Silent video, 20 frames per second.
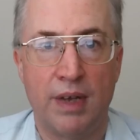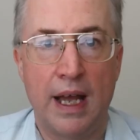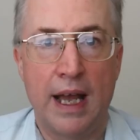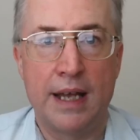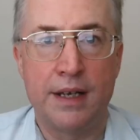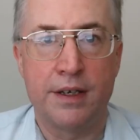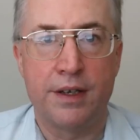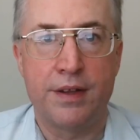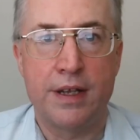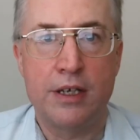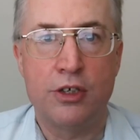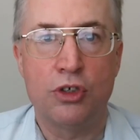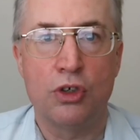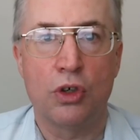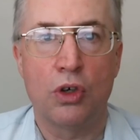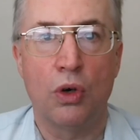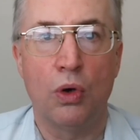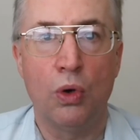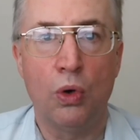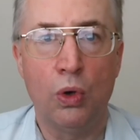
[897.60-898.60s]
And they
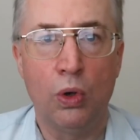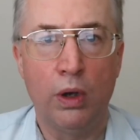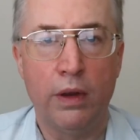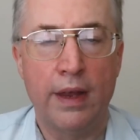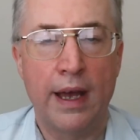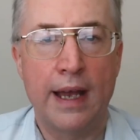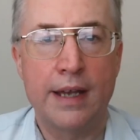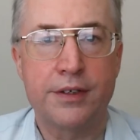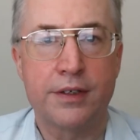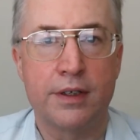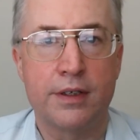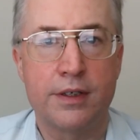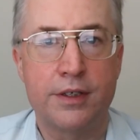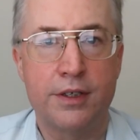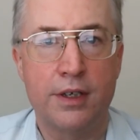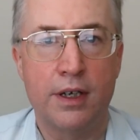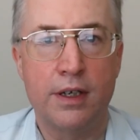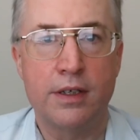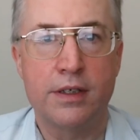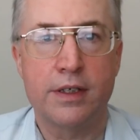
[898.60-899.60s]
took all that and
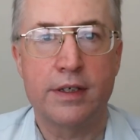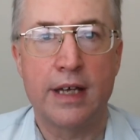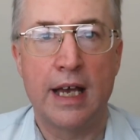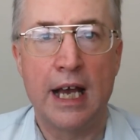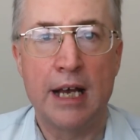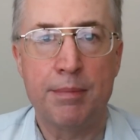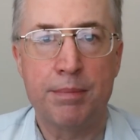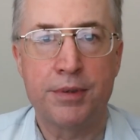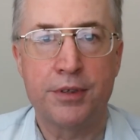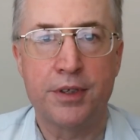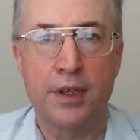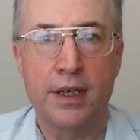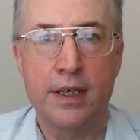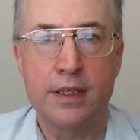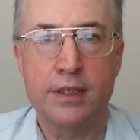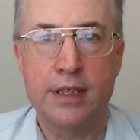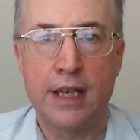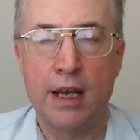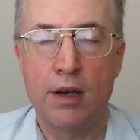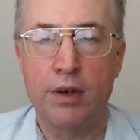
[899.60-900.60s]
turned it upside
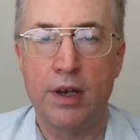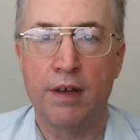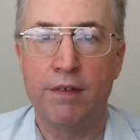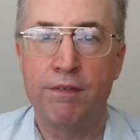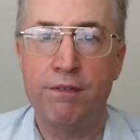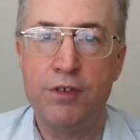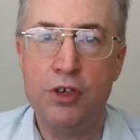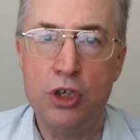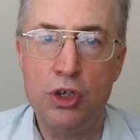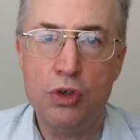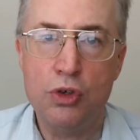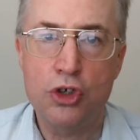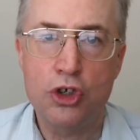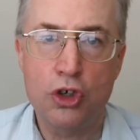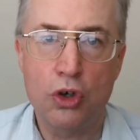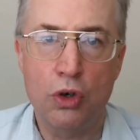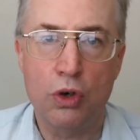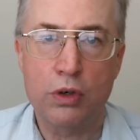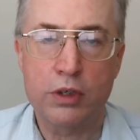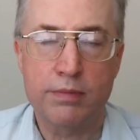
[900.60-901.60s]
down a few
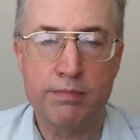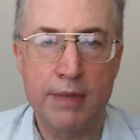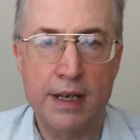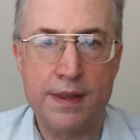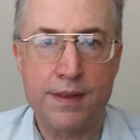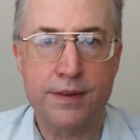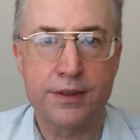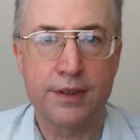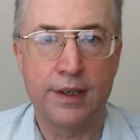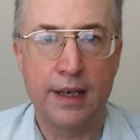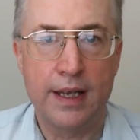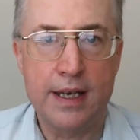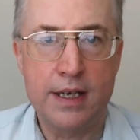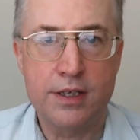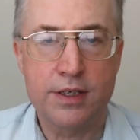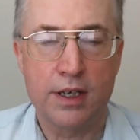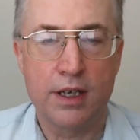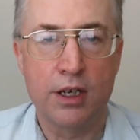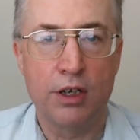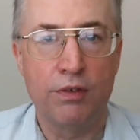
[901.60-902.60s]
short months
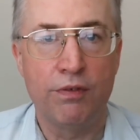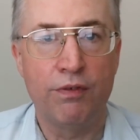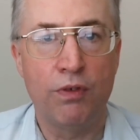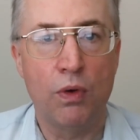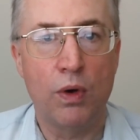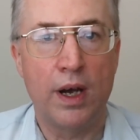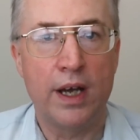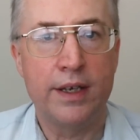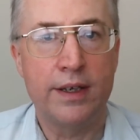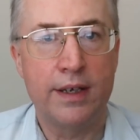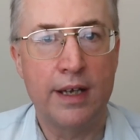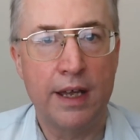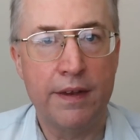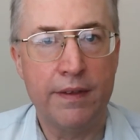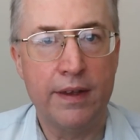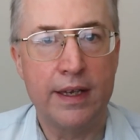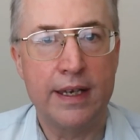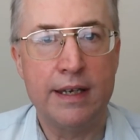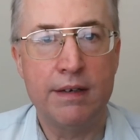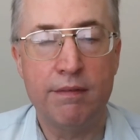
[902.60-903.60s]
later for another
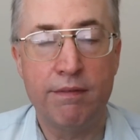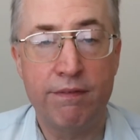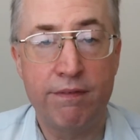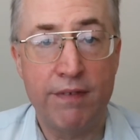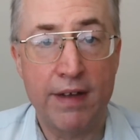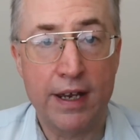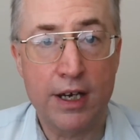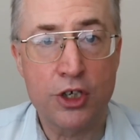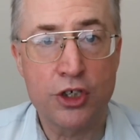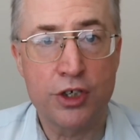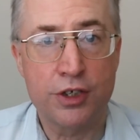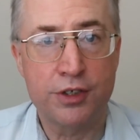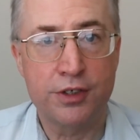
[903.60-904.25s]
infectious